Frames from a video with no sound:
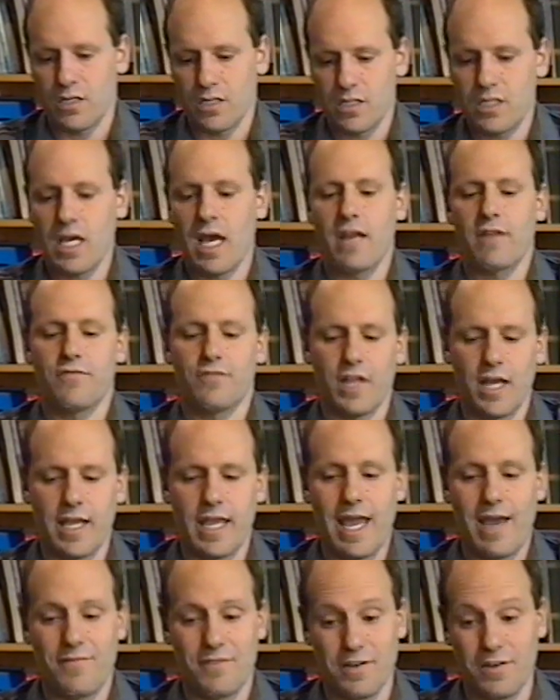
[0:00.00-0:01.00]
It's kind of like
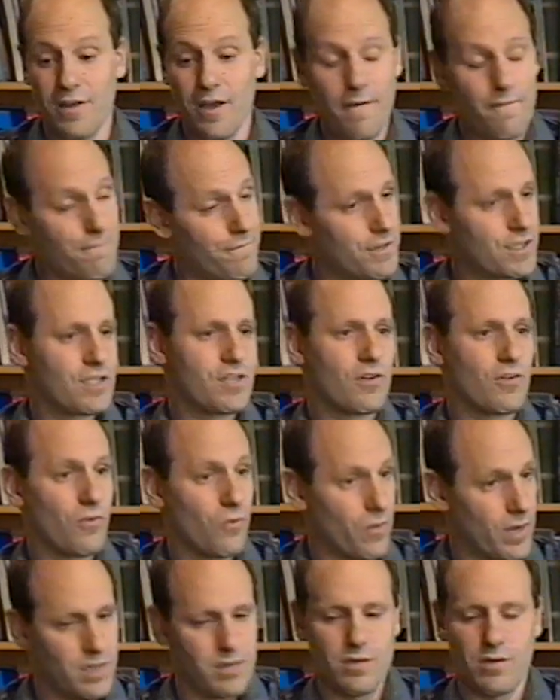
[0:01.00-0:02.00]
having physical
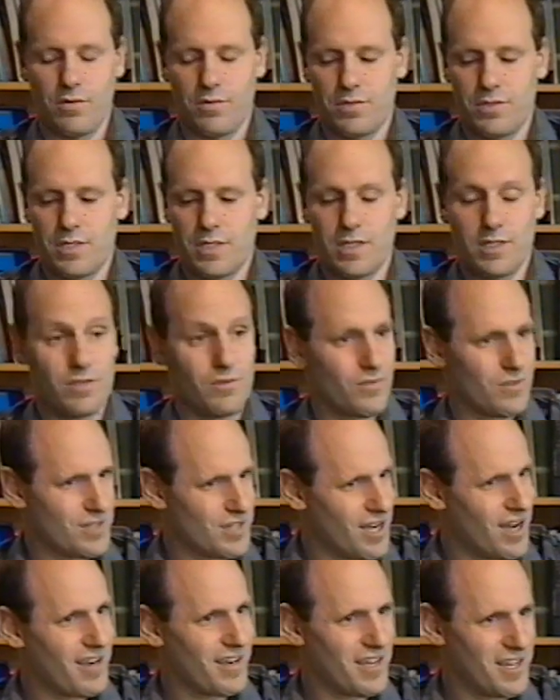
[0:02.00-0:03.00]
windows, as you were
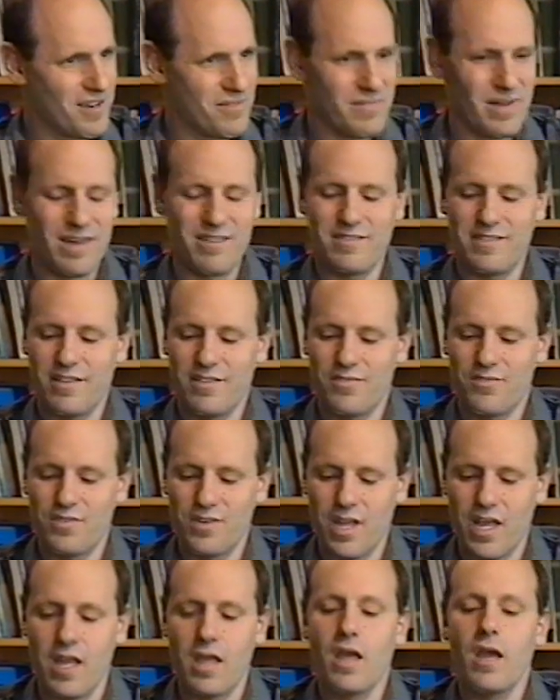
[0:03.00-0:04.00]
talking about the other
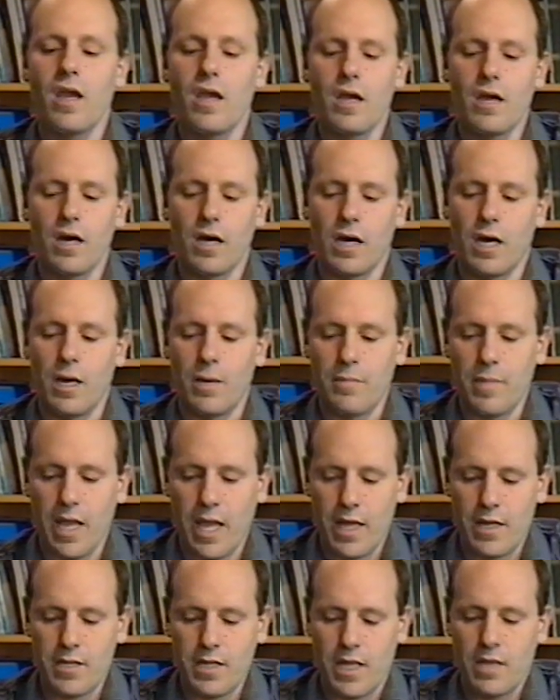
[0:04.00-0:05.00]
day,
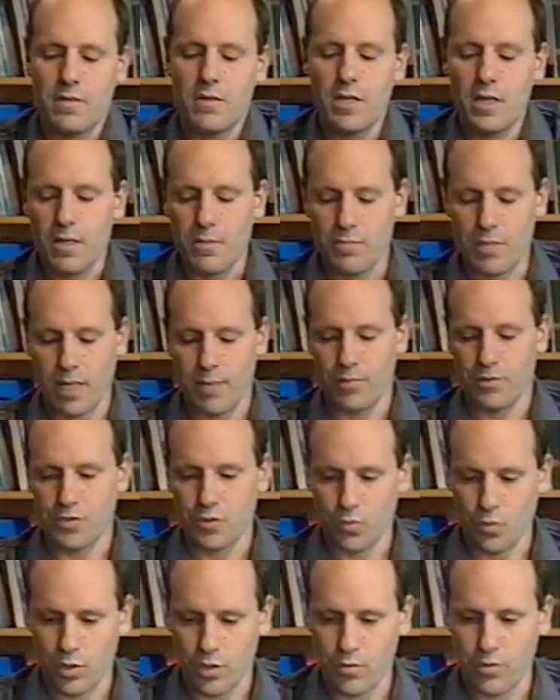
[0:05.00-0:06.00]
and then be able to
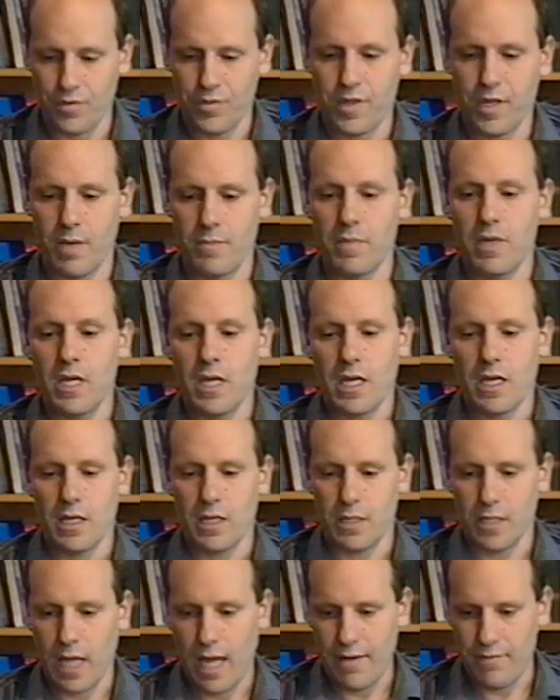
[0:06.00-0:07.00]
work with them,
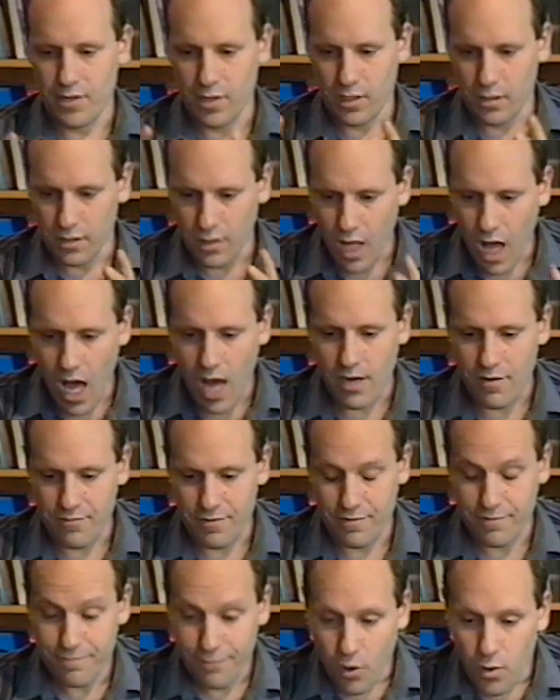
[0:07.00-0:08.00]
having a lot of
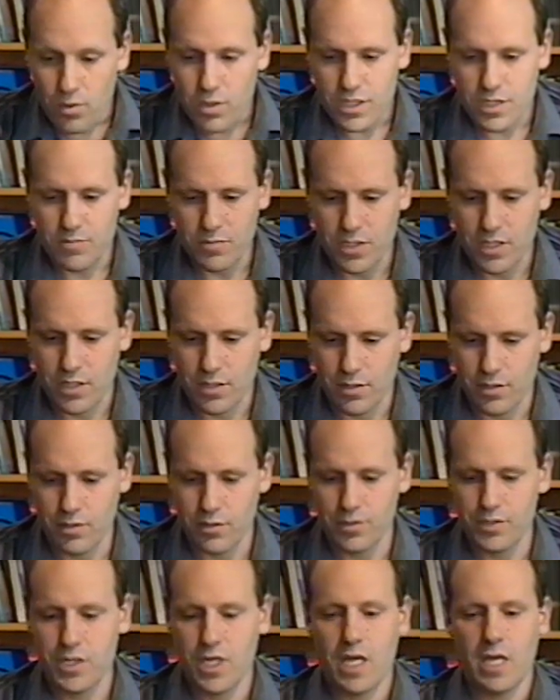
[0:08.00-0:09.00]
the focus
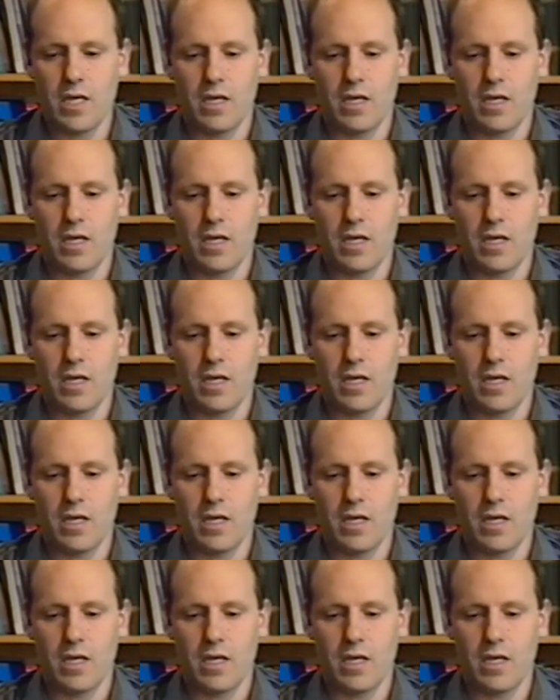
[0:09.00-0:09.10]
materials